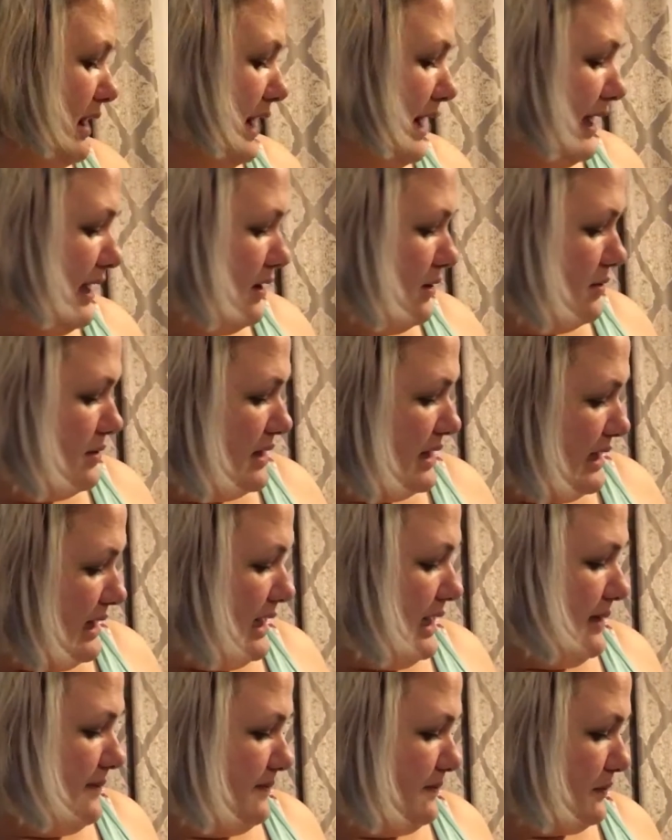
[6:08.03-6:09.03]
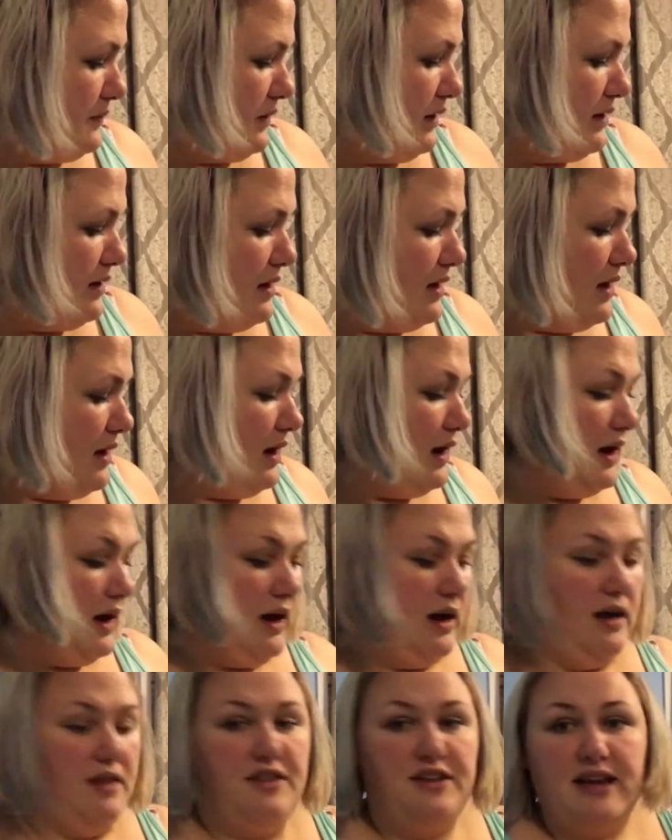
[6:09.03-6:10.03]
Hi, Houdini.
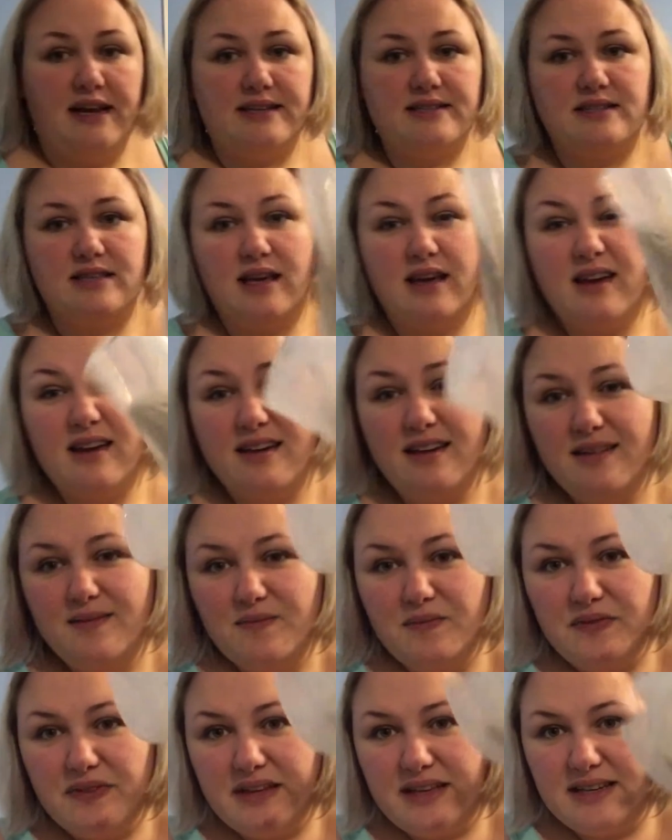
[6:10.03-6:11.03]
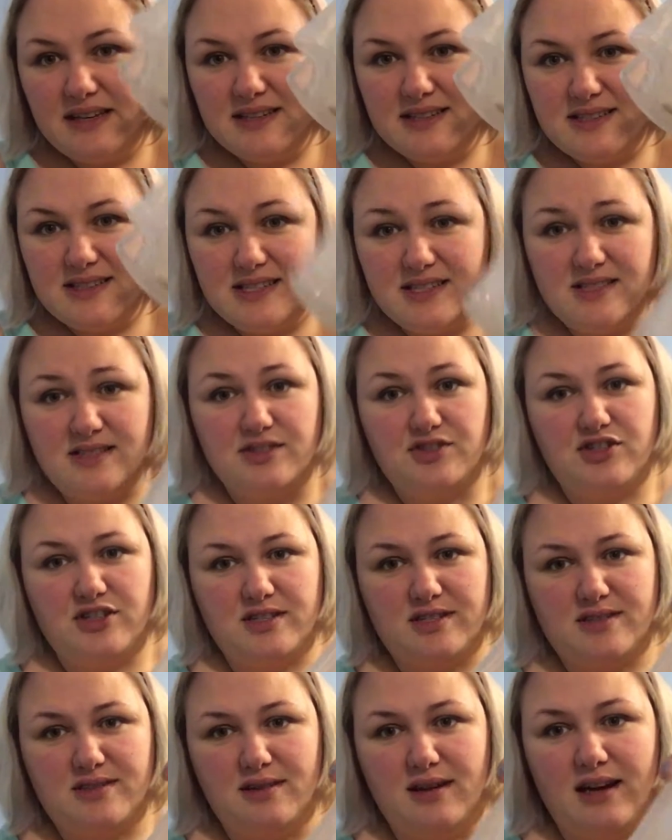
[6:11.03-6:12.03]
The next thing is, this is
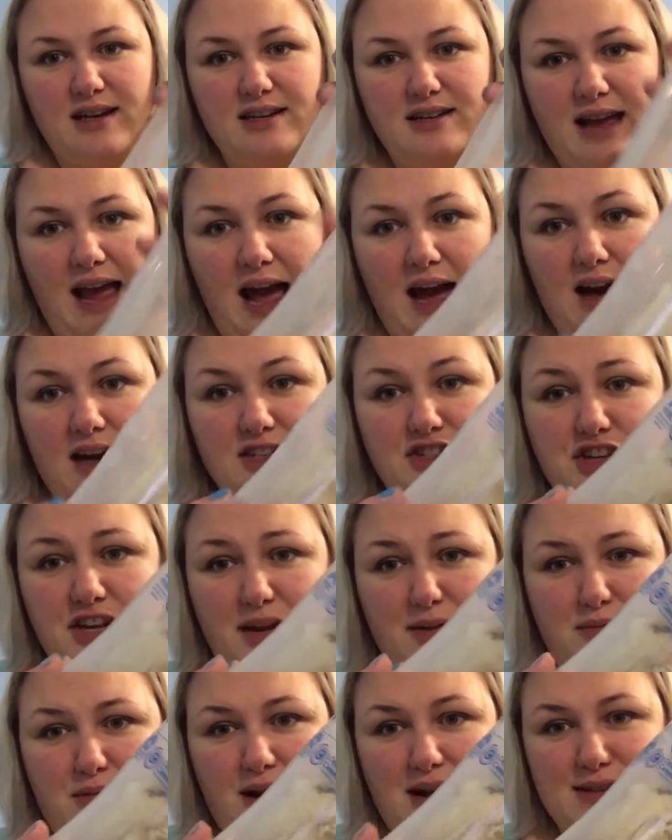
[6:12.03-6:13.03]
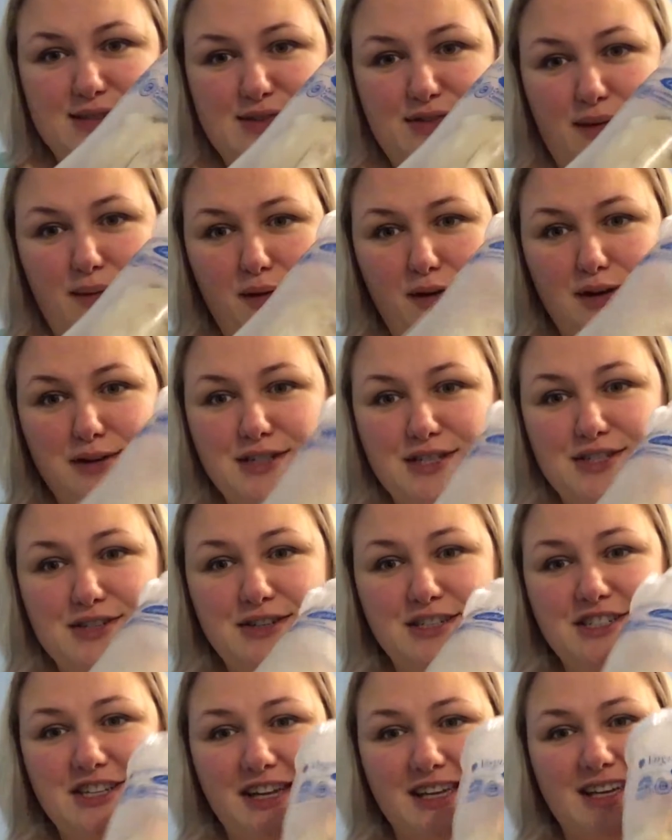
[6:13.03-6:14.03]
just a chicken breast from a
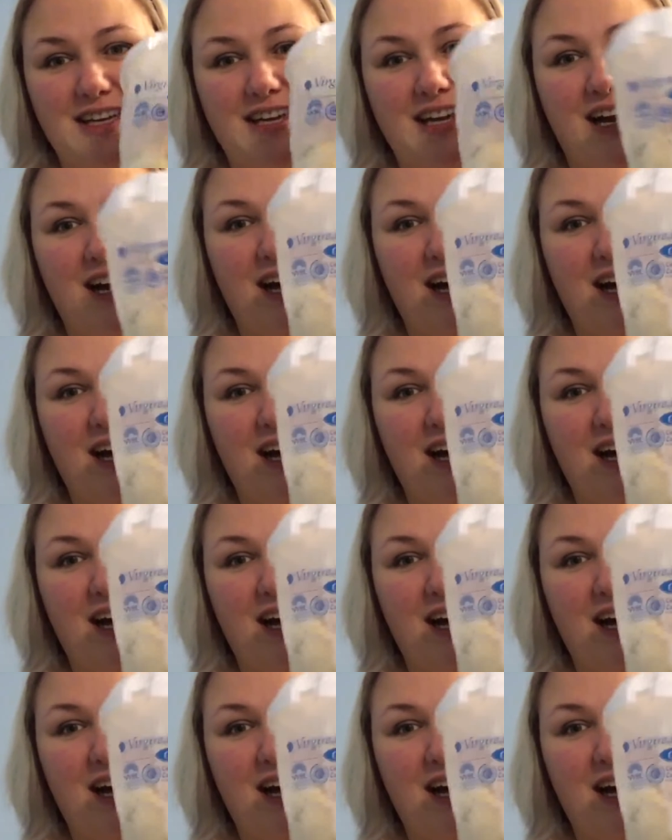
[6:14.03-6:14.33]
rotisserie chicken.